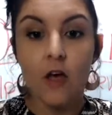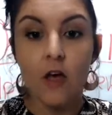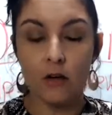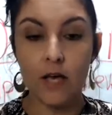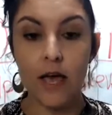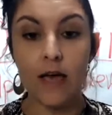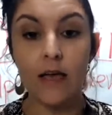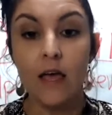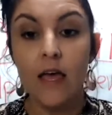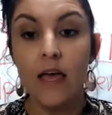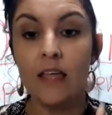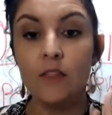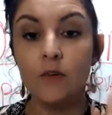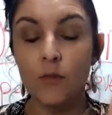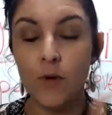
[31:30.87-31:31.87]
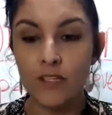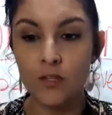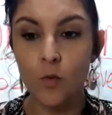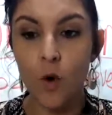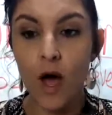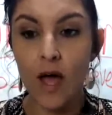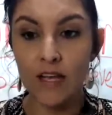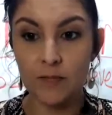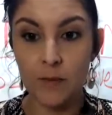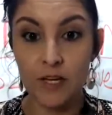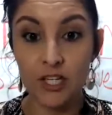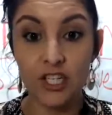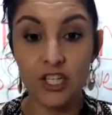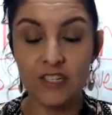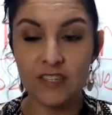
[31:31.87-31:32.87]
okay? And the reason why is
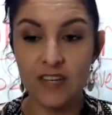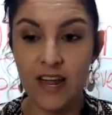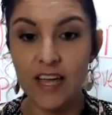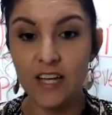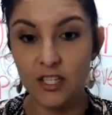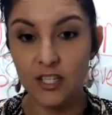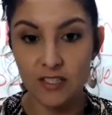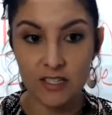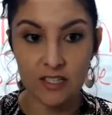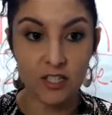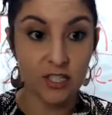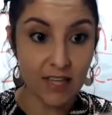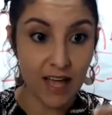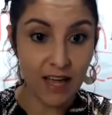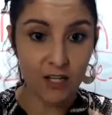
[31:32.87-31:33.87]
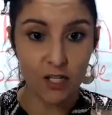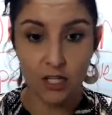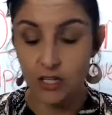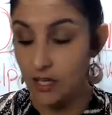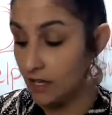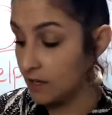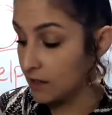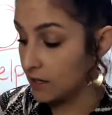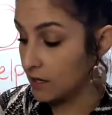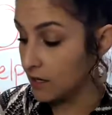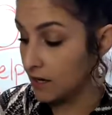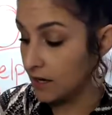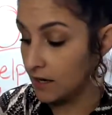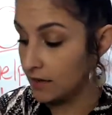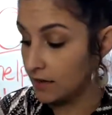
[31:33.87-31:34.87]
because she's an agency. She's actually in
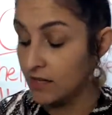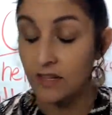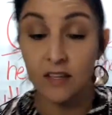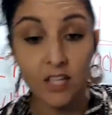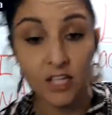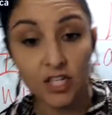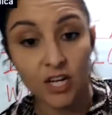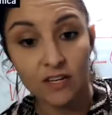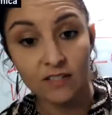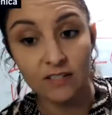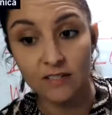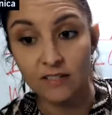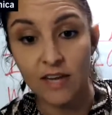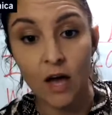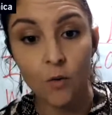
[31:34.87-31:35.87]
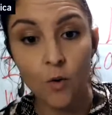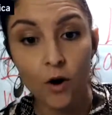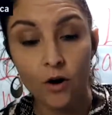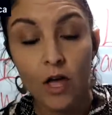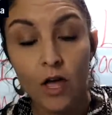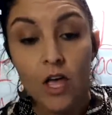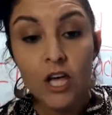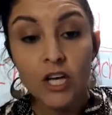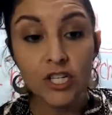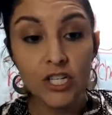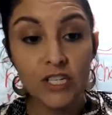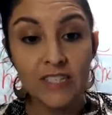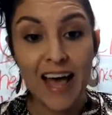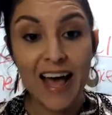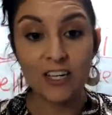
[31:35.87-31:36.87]
the Genesis Network.
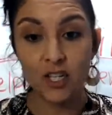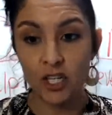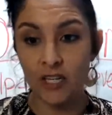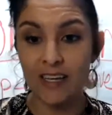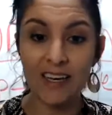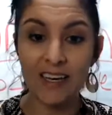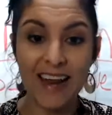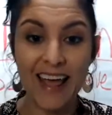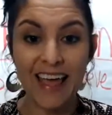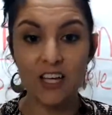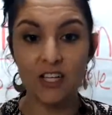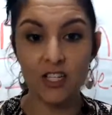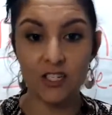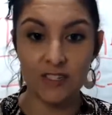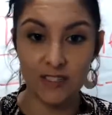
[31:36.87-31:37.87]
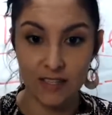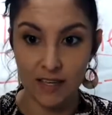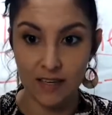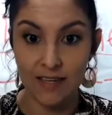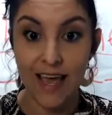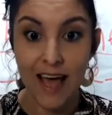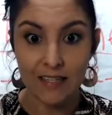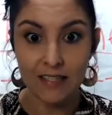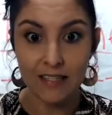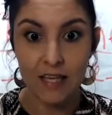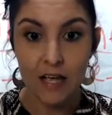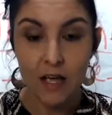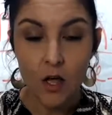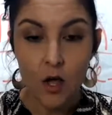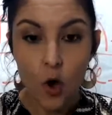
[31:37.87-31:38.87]
She's actually an agency. Yes,
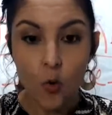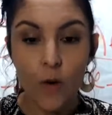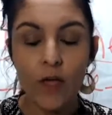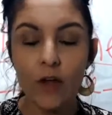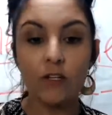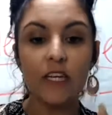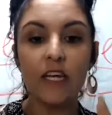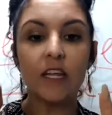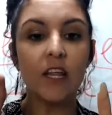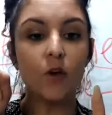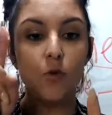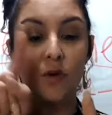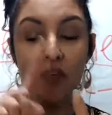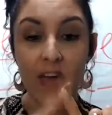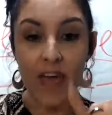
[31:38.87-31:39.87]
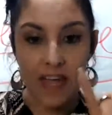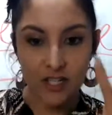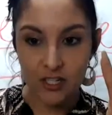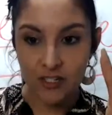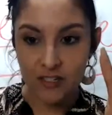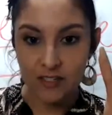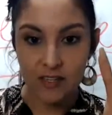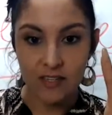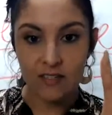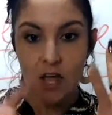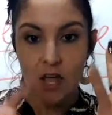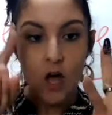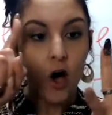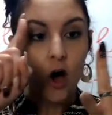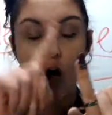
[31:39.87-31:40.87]
we are dealing with agencies,
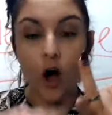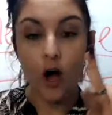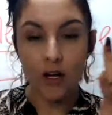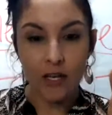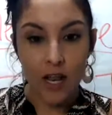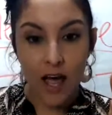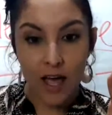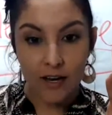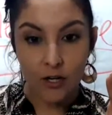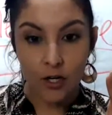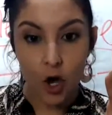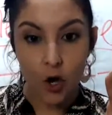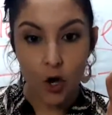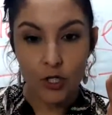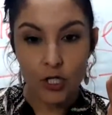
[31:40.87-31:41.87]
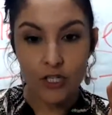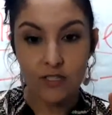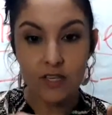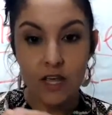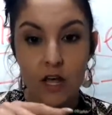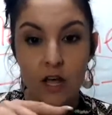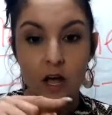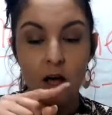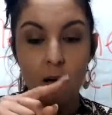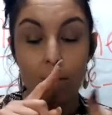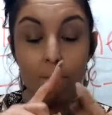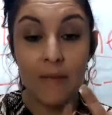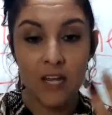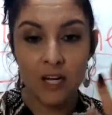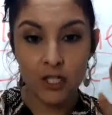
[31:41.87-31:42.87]
online coaches,
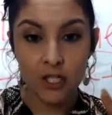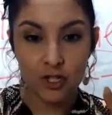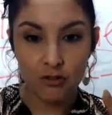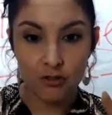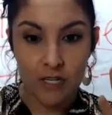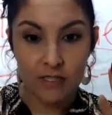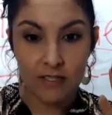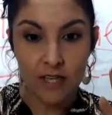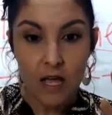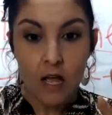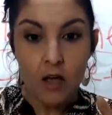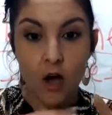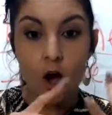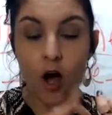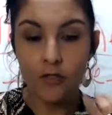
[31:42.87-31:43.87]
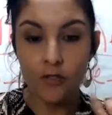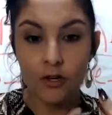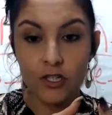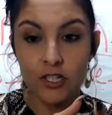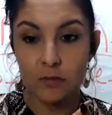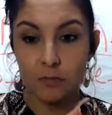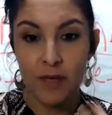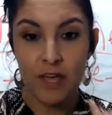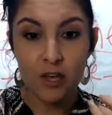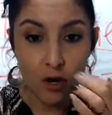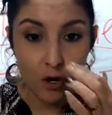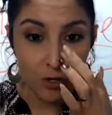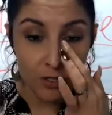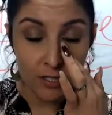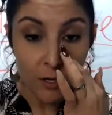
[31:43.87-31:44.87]
ministries, authors,
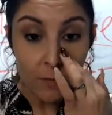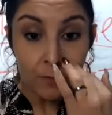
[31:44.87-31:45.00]
speakers,